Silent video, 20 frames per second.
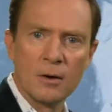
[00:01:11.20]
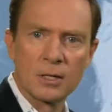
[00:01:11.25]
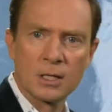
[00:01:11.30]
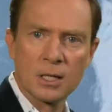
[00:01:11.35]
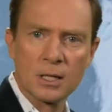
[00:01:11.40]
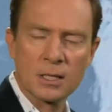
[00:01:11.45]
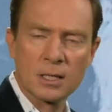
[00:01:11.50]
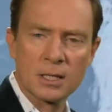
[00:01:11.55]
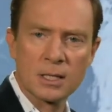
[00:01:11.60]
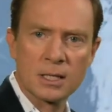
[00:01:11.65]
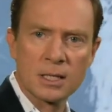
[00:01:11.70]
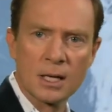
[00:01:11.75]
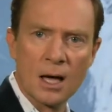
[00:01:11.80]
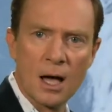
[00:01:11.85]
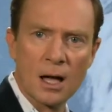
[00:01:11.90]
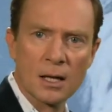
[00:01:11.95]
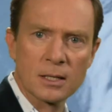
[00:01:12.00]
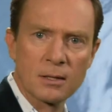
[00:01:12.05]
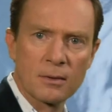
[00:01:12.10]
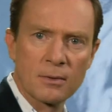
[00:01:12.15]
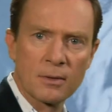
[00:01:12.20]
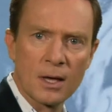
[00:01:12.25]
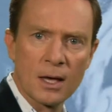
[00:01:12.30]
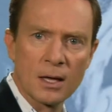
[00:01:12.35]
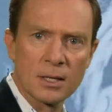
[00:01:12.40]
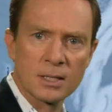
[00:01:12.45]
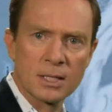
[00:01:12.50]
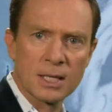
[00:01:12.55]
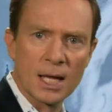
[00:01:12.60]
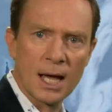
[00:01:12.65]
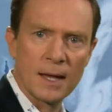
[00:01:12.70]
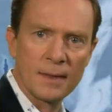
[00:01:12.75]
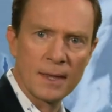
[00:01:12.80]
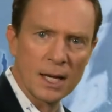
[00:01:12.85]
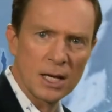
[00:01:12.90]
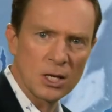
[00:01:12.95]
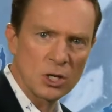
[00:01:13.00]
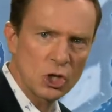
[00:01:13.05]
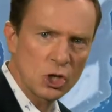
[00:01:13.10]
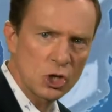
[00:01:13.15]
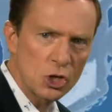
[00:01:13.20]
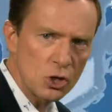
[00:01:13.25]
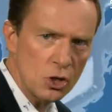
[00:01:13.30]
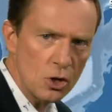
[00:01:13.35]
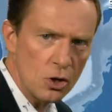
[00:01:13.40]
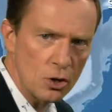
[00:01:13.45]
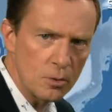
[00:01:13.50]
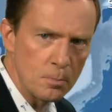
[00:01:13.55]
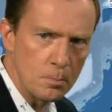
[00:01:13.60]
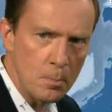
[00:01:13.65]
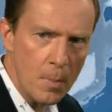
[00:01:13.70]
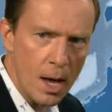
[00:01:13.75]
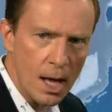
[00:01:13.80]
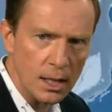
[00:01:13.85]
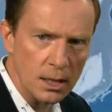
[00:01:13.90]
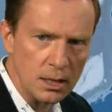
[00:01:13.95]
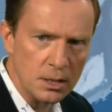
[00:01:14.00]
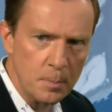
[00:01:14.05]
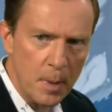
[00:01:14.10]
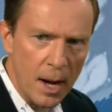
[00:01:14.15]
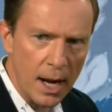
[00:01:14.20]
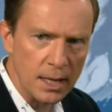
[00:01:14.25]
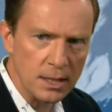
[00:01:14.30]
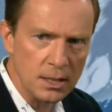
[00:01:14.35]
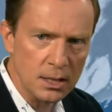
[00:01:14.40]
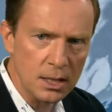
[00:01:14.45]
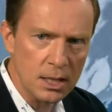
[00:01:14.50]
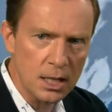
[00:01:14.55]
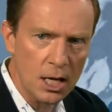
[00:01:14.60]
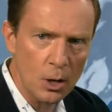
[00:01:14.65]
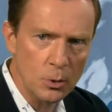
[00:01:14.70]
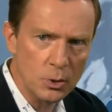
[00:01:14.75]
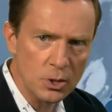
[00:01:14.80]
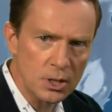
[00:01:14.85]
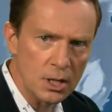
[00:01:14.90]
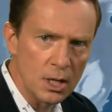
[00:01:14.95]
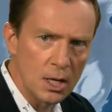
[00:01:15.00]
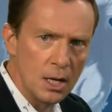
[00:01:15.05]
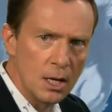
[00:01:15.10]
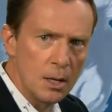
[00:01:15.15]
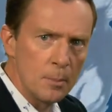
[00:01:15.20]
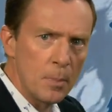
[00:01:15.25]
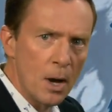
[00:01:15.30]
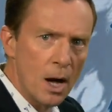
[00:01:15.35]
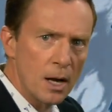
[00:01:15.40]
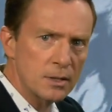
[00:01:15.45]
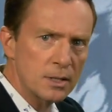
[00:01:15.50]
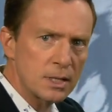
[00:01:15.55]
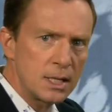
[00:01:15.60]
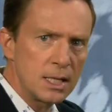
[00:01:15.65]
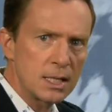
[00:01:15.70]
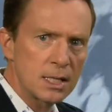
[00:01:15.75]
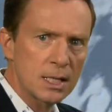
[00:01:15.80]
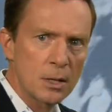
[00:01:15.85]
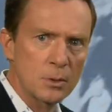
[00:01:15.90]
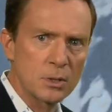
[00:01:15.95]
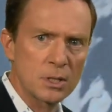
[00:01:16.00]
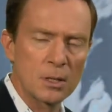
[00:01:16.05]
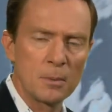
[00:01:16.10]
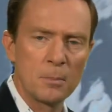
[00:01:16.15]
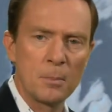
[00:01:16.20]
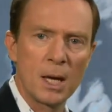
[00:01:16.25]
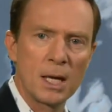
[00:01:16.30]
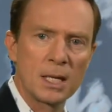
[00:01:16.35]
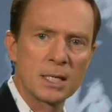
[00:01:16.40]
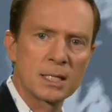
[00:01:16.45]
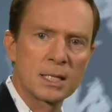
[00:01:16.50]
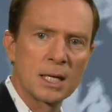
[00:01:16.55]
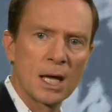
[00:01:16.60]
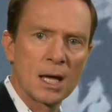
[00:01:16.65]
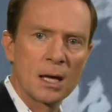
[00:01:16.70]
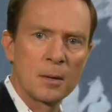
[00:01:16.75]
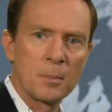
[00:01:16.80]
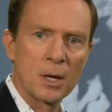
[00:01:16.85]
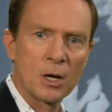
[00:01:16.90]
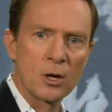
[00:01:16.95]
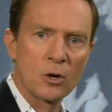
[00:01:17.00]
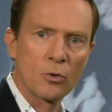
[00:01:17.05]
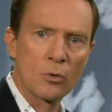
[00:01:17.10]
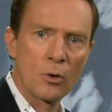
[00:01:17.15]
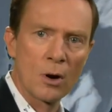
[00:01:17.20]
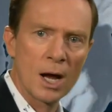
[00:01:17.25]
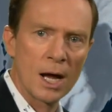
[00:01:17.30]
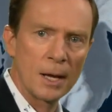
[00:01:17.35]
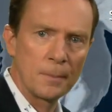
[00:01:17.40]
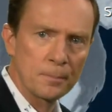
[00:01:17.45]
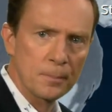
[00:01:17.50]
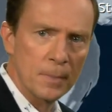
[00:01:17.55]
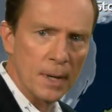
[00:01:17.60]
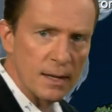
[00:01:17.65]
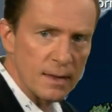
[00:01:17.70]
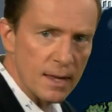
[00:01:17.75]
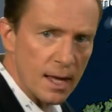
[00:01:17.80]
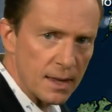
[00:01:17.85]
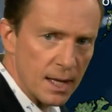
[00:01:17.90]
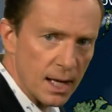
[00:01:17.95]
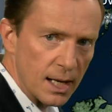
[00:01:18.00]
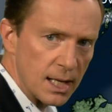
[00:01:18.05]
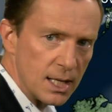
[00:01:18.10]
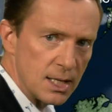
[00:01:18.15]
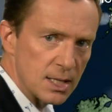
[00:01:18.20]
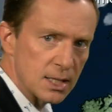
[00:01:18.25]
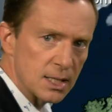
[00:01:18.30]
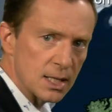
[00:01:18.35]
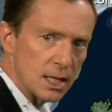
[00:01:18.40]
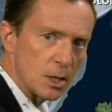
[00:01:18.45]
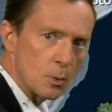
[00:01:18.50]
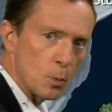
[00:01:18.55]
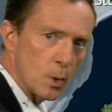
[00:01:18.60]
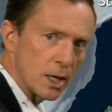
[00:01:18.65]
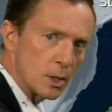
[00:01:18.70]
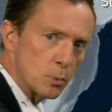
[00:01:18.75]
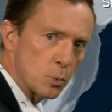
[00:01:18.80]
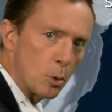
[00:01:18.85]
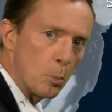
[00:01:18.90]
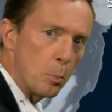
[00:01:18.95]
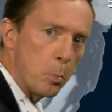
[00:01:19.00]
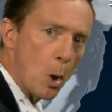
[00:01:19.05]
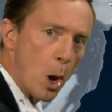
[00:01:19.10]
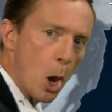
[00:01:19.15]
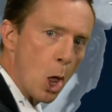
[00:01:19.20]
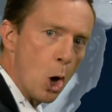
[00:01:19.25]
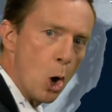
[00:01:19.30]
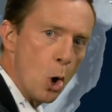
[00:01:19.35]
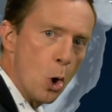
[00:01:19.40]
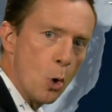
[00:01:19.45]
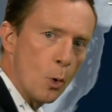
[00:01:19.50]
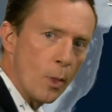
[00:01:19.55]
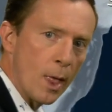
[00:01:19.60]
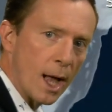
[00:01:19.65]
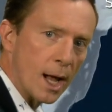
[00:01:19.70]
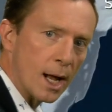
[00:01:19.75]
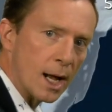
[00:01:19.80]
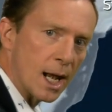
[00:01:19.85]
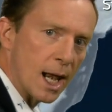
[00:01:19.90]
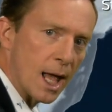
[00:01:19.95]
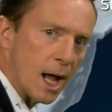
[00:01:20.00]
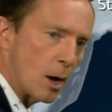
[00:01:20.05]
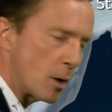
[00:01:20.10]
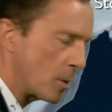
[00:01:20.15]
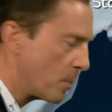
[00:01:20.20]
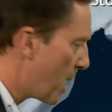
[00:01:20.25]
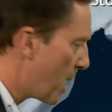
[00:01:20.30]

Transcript: to start Thursday, and then it should melt back to the coast. Parts of the east coast may stay a bit grey, and then that easterly wind will blow that cloud